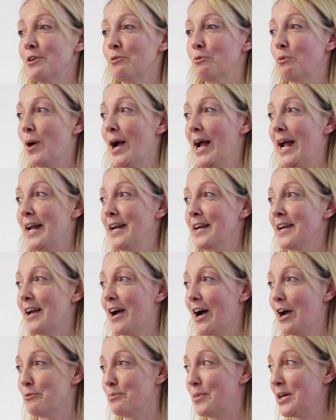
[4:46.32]
when
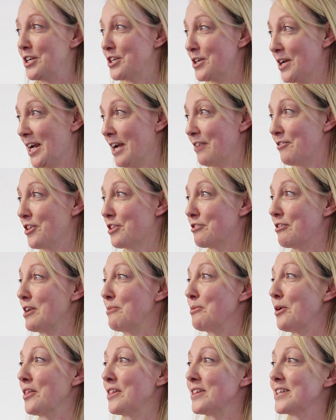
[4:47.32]
I'd been doing it for 3
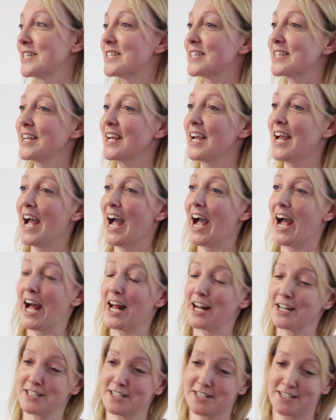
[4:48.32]
months,
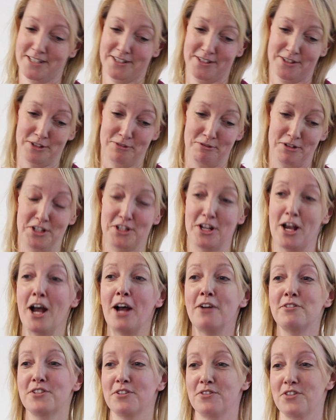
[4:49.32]
and the
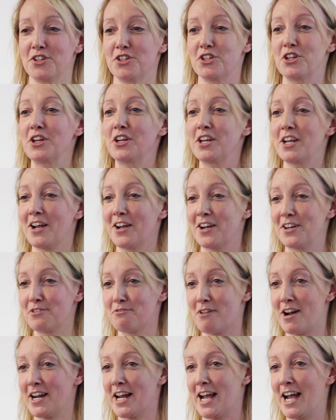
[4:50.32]
reserves of the studio had
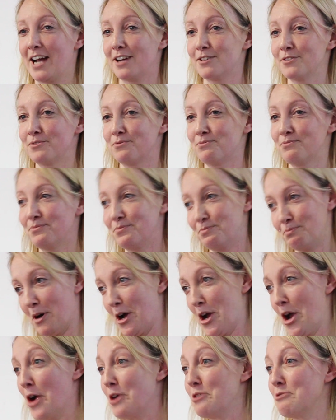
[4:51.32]
run out,
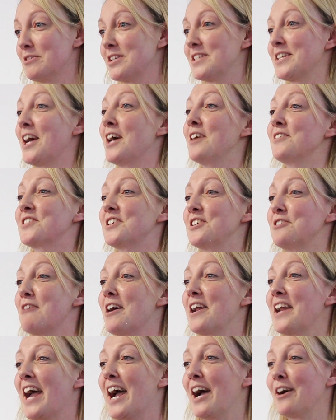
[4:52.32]
my own reserves had
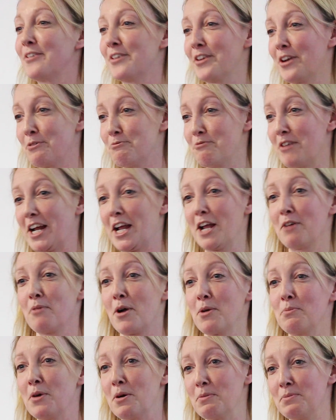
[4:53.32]
run out, and I'm ringing
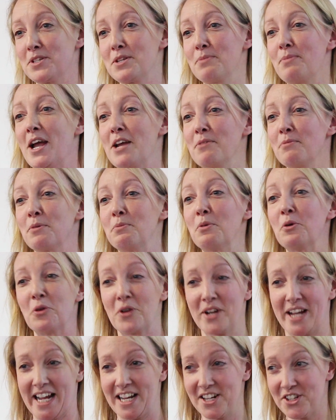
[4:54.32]
my mum to pay my
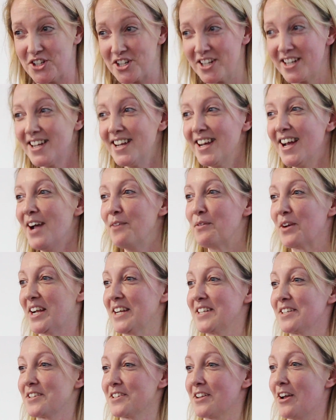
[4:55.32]
mortgage
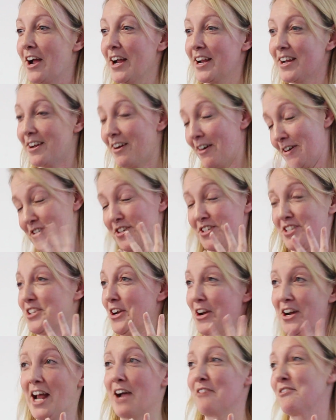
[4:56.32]
because I was like, I just
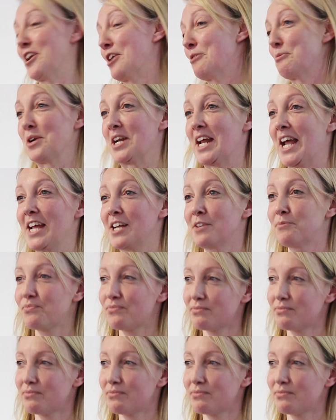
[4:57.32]
don't have any money.